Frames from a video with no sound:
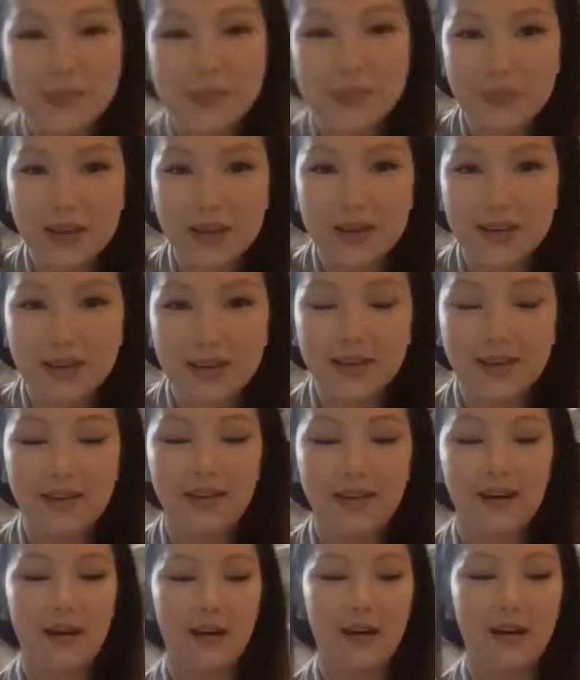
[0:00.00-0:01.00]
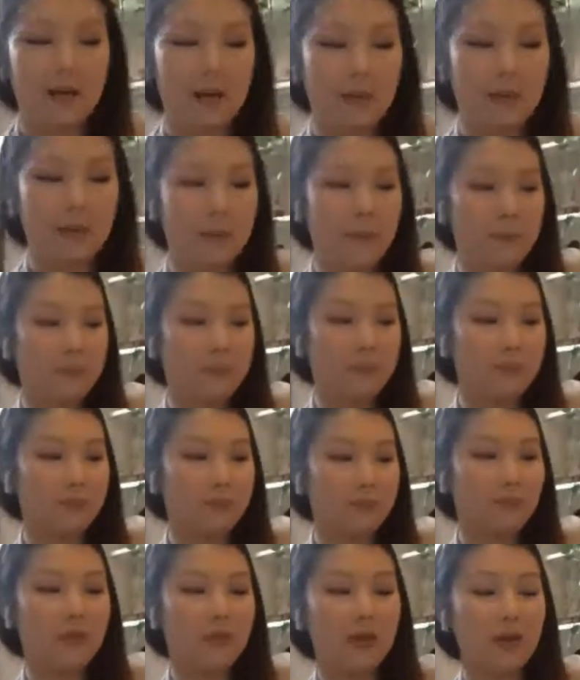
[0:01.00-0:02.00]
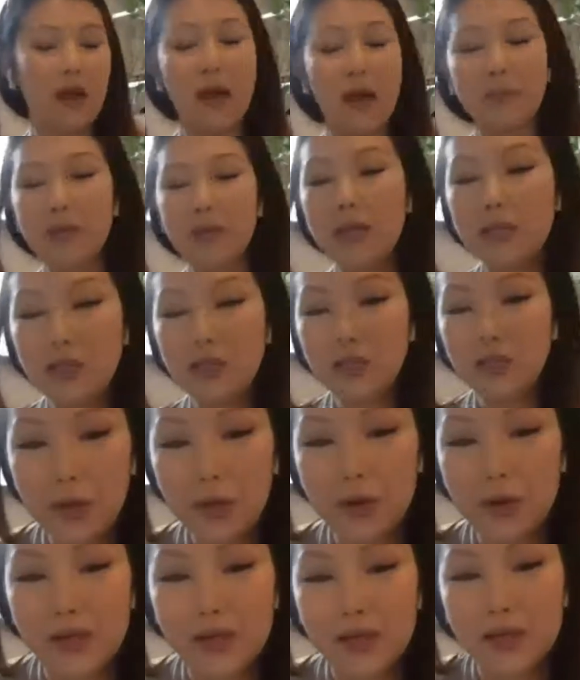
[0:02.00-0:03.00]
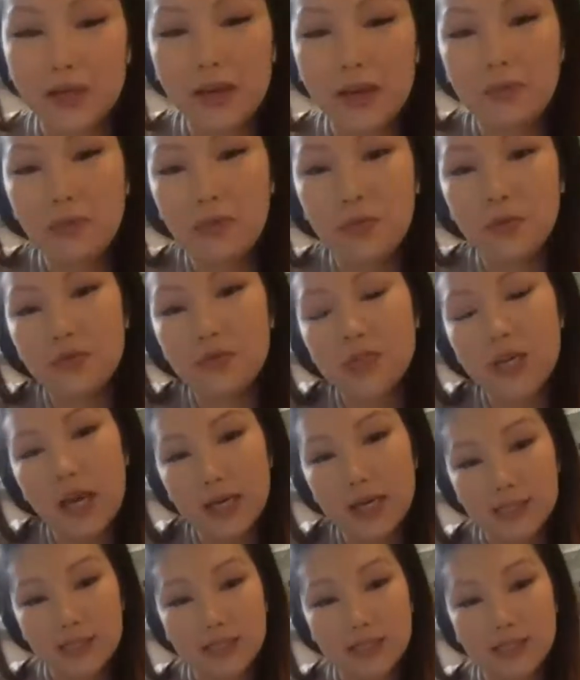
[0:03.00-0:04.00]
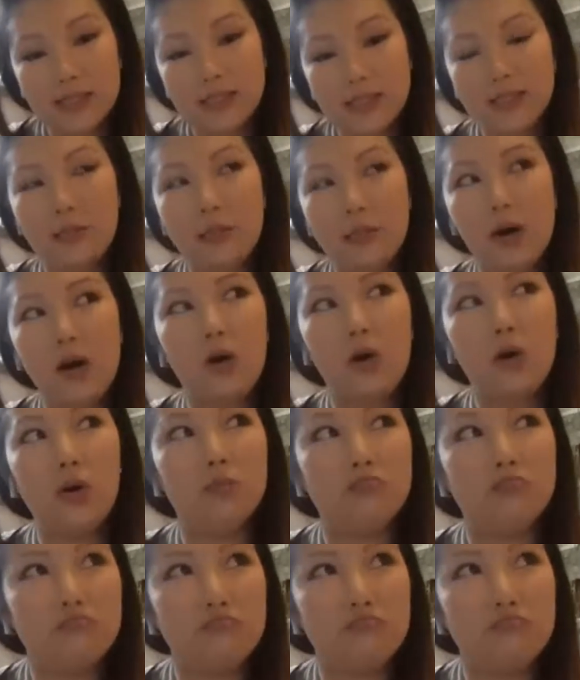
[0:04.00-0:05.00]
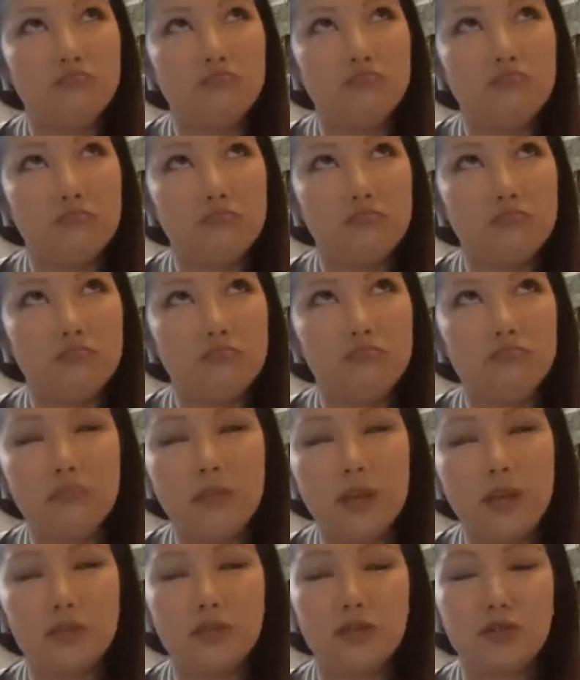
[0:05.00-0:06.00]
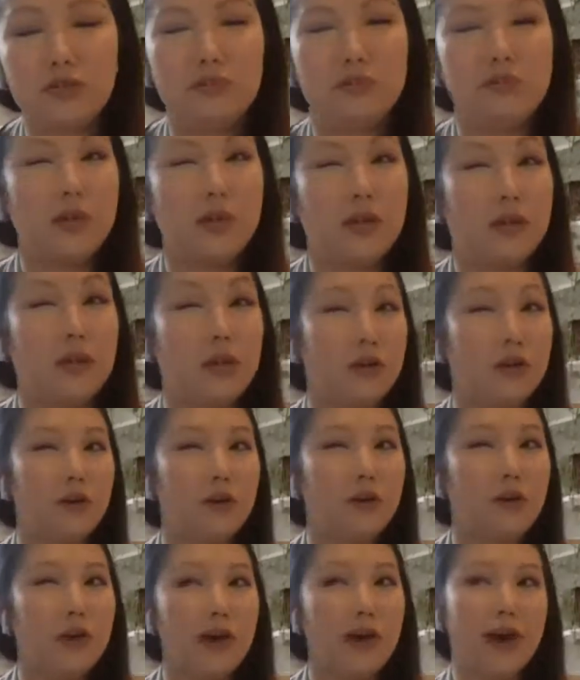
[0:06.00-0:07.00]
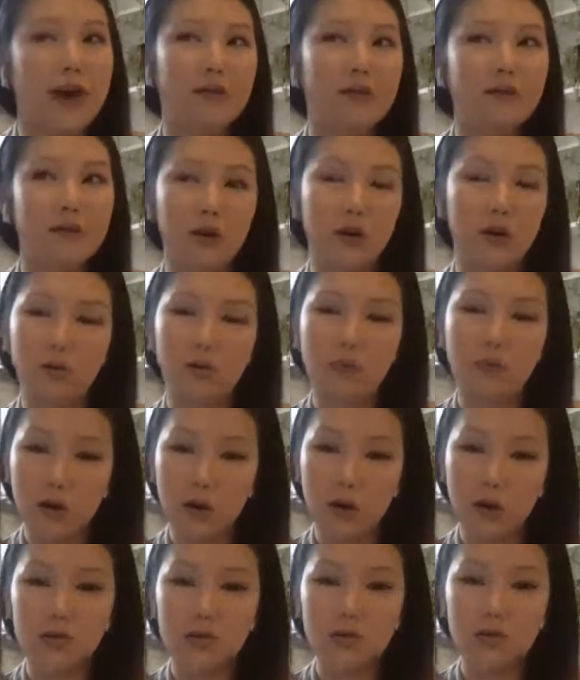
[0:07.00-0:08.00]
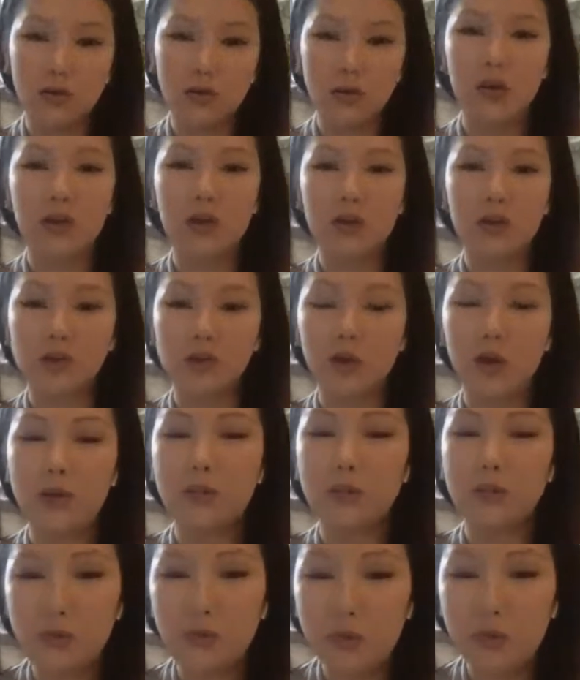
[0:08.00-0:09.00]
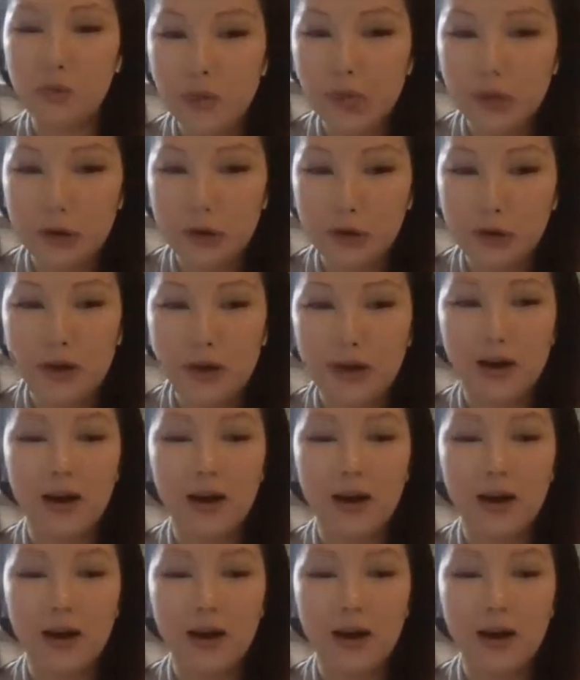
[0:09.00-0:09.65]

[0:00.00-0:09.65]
Min. I'm an Asian American. I moved to Iceland about like a year and a half ago about. So I'm new here.